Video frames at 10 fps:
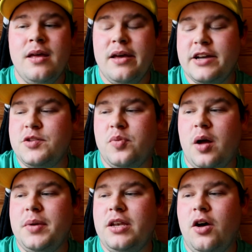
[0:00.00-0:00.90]
As you
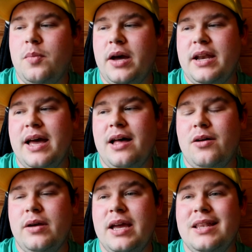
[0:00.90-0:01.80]
probably know by
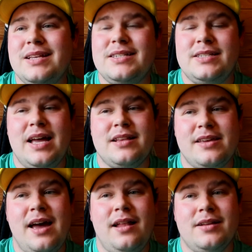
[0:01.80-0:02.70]
now, in this exact
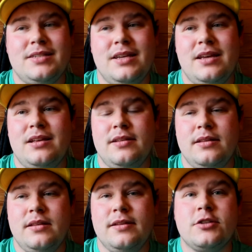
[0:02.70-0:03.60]
galaxy,
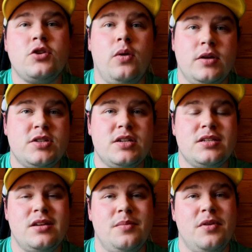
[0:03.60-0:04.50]
the solar
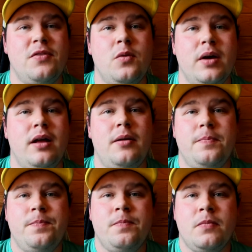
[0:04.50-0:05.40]
system, if you will,
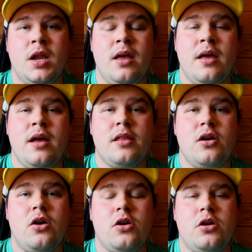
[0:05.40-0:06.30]

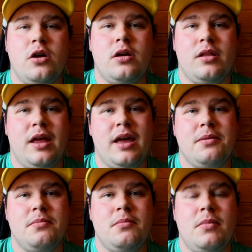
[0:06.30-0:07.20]
there are currently
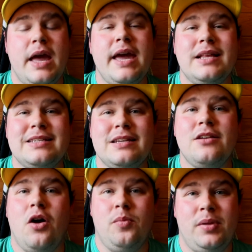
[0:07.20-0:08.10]
8
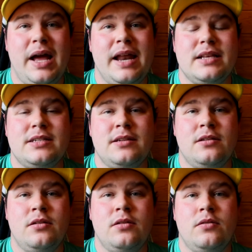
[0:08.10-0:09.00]
known planets.
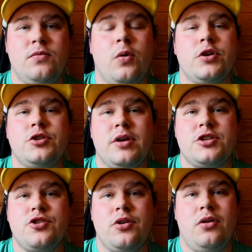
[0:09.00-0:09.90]
4
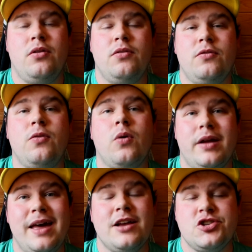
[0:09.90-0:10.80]
terrestrial, 4
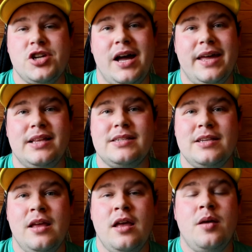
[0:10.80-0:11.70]
gas
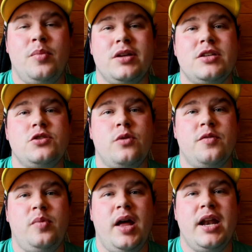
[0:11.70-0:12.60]
giants, plus a
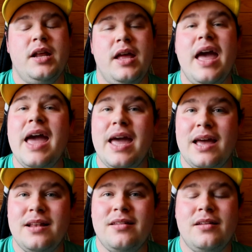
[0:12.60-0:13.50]
dwarf planet
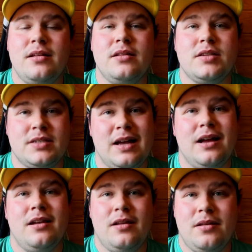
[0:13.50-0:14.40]
and the sun.